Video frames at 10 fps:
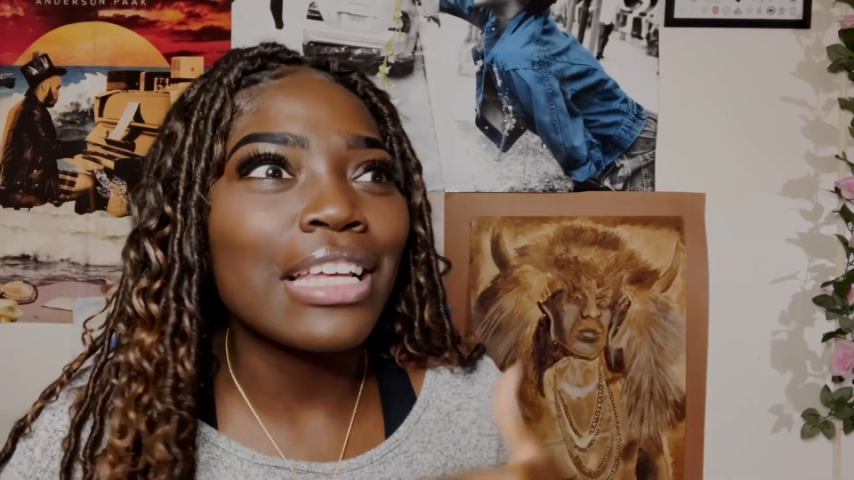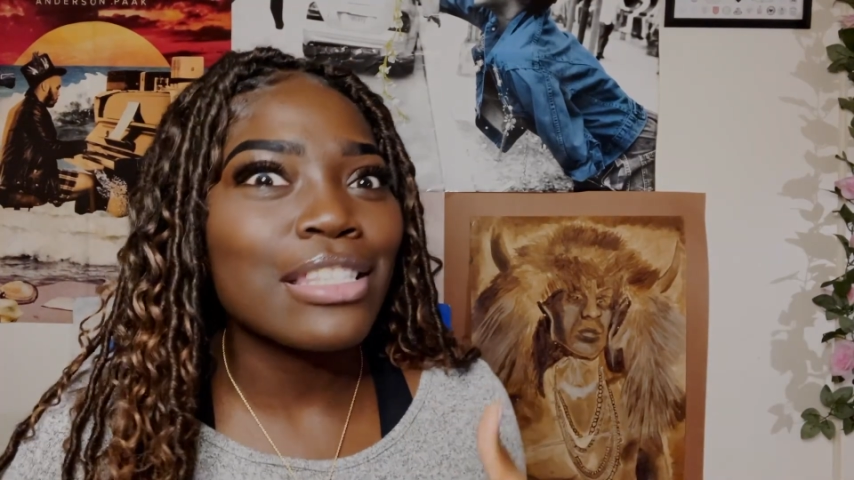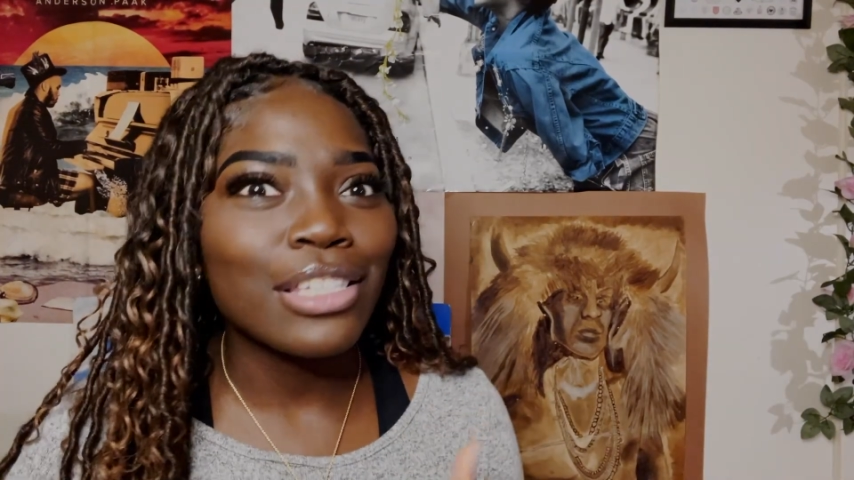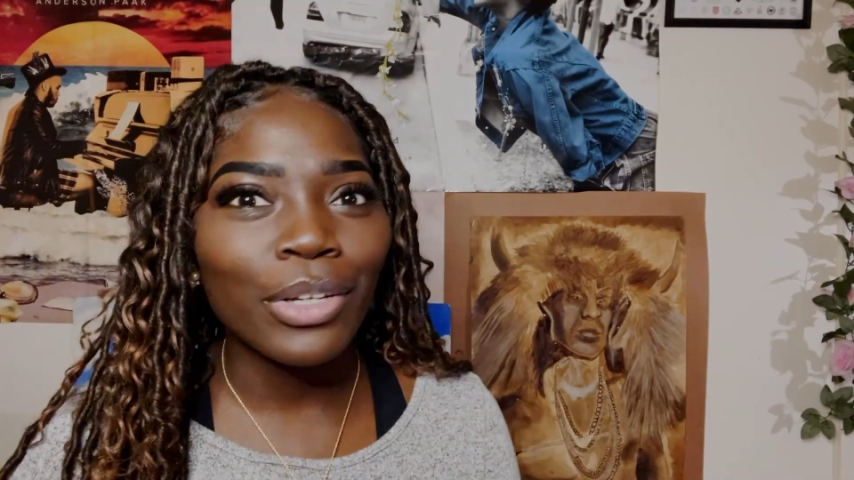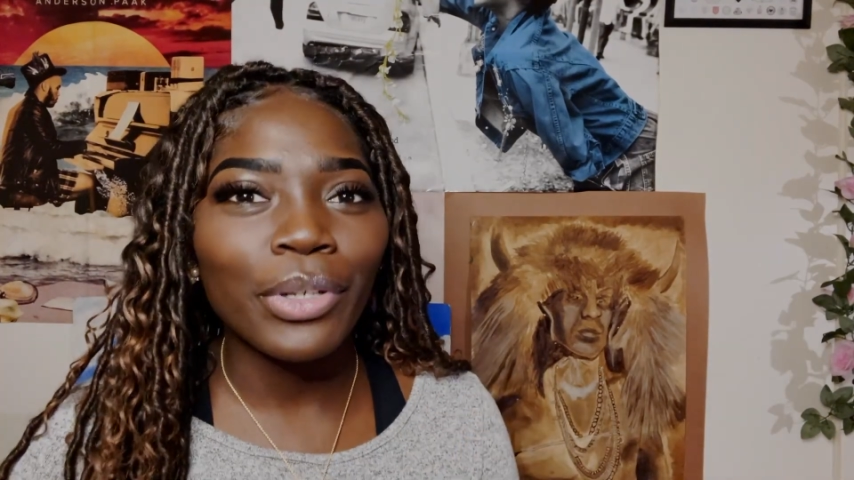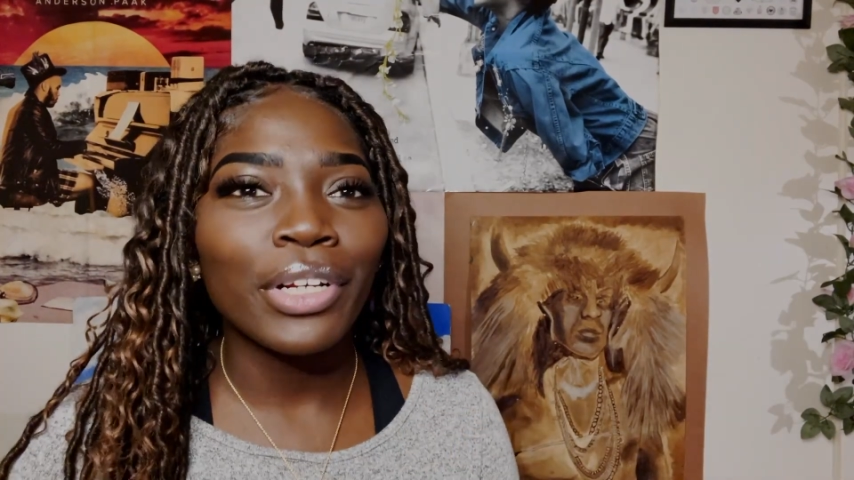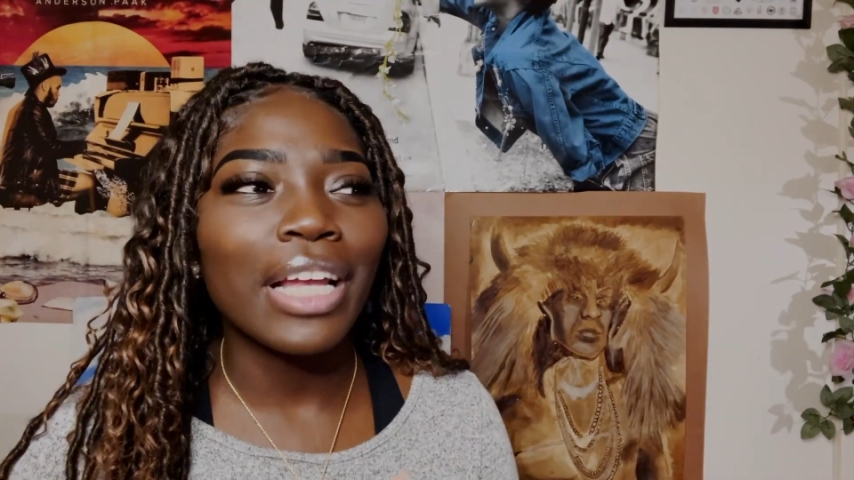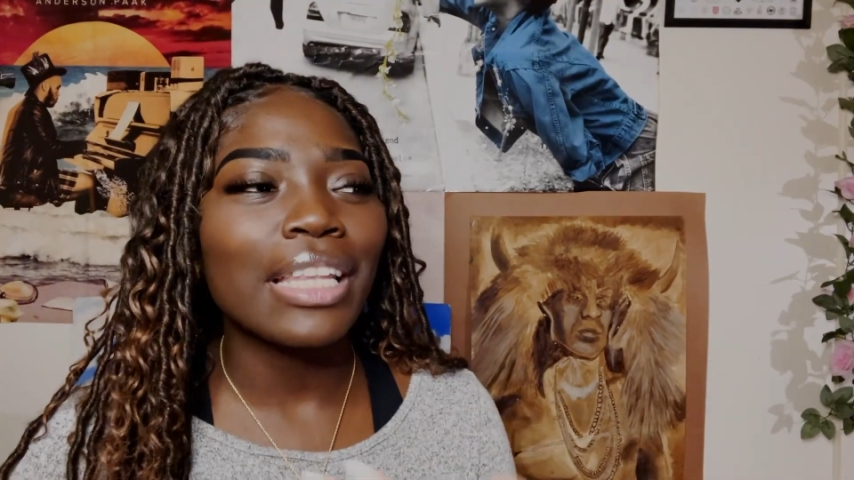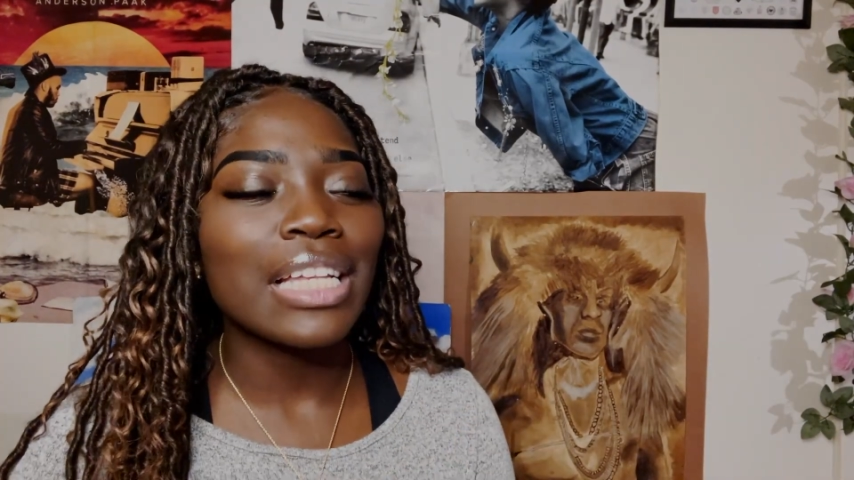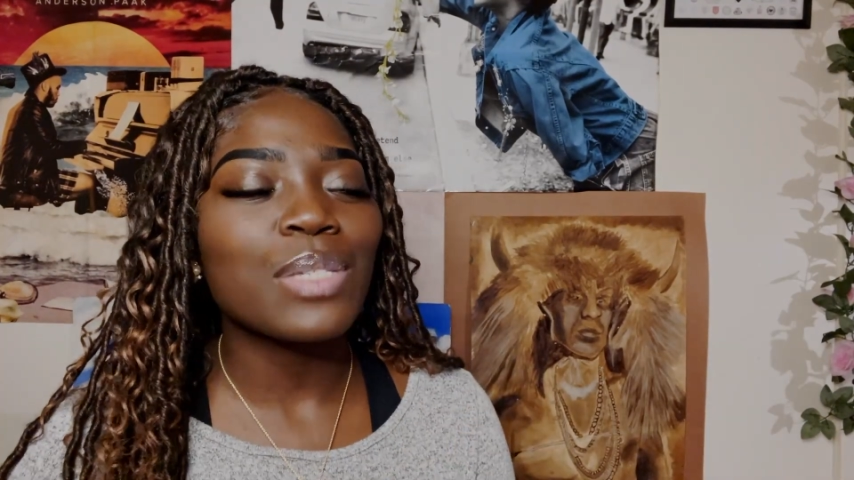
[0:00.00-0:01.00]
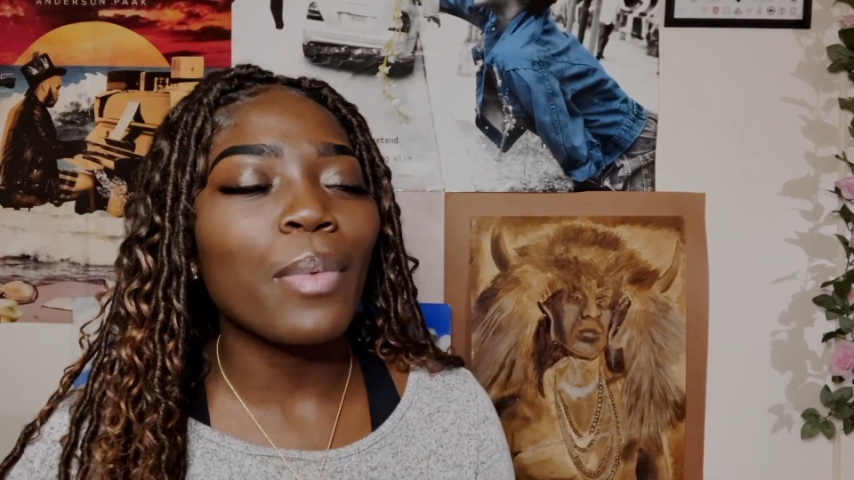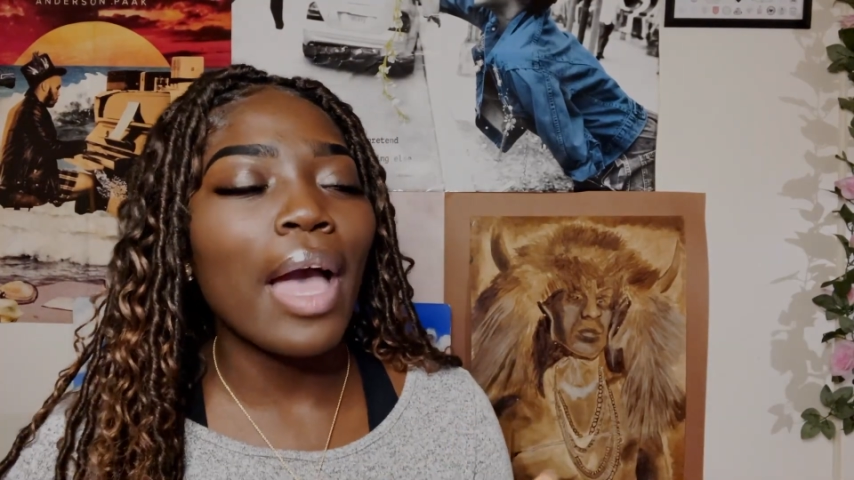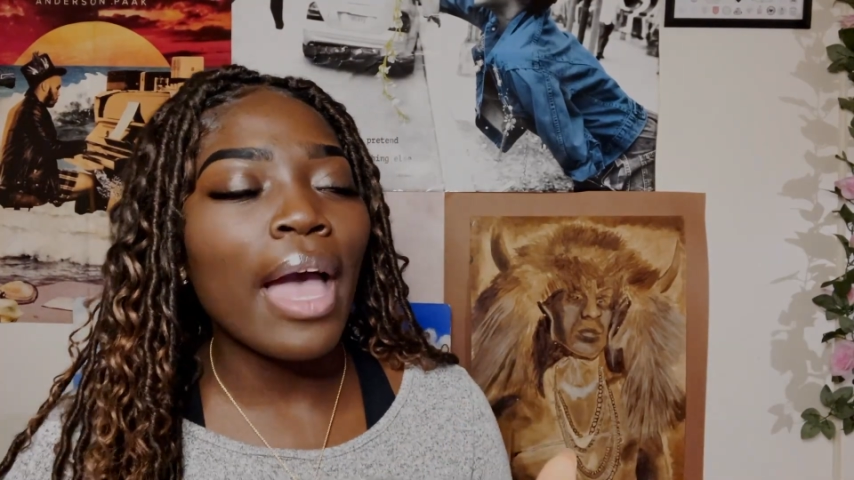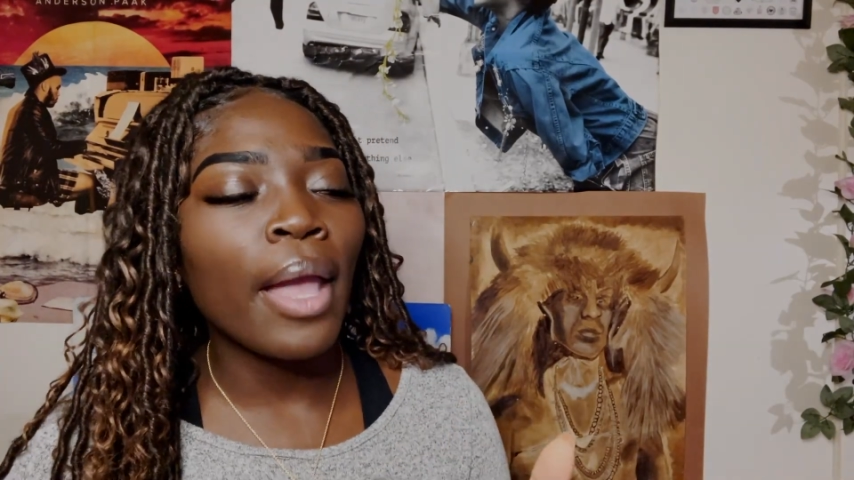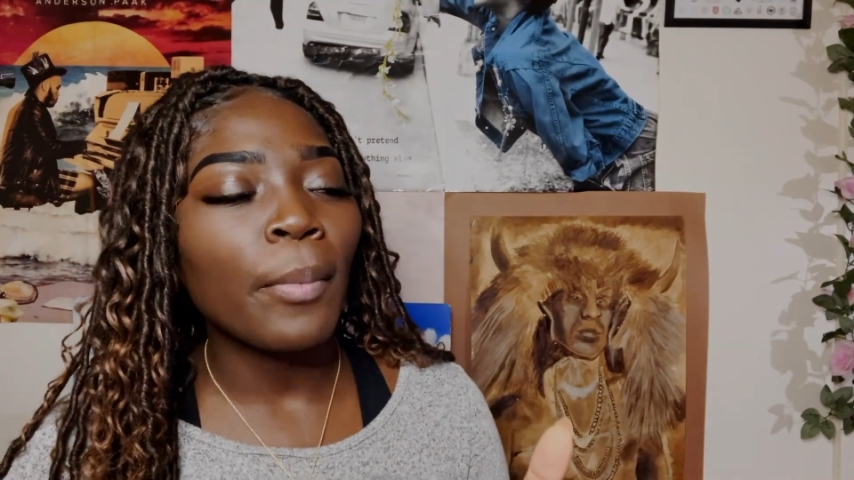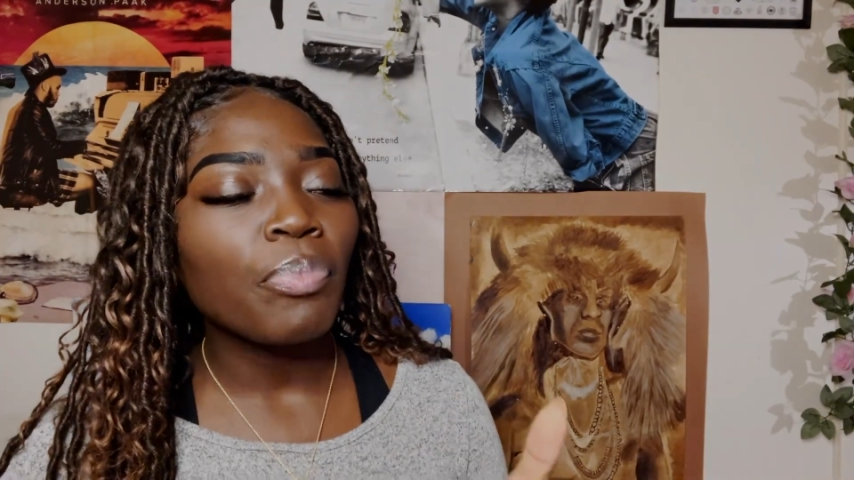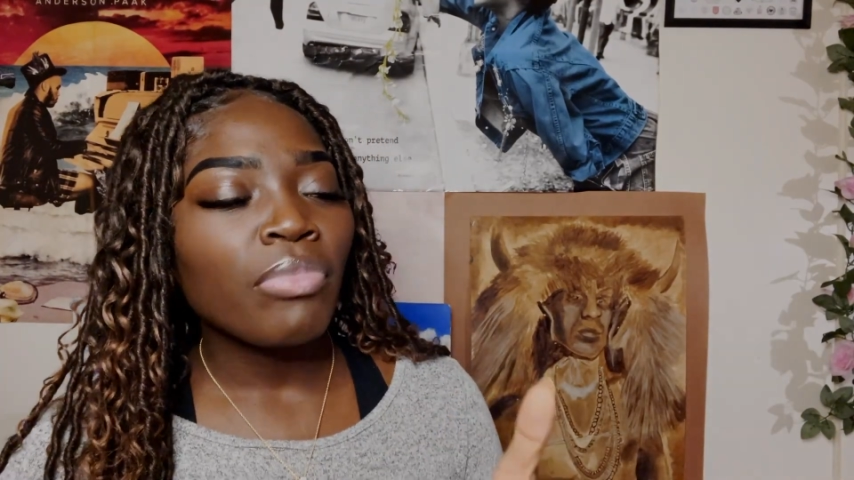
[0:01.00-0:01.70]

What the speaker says: interior. And that's why